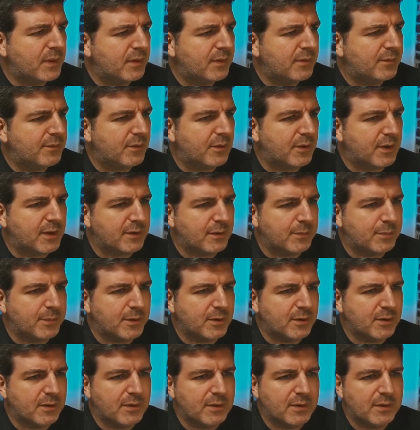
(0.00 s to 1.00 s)
For
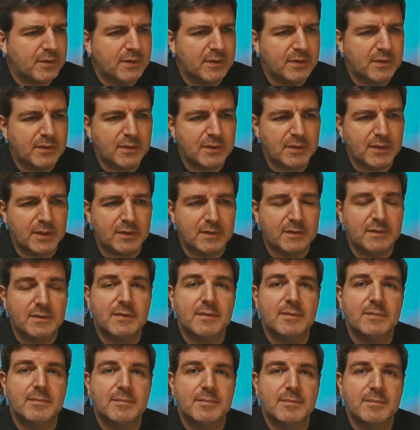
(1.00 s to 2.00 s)
example, this.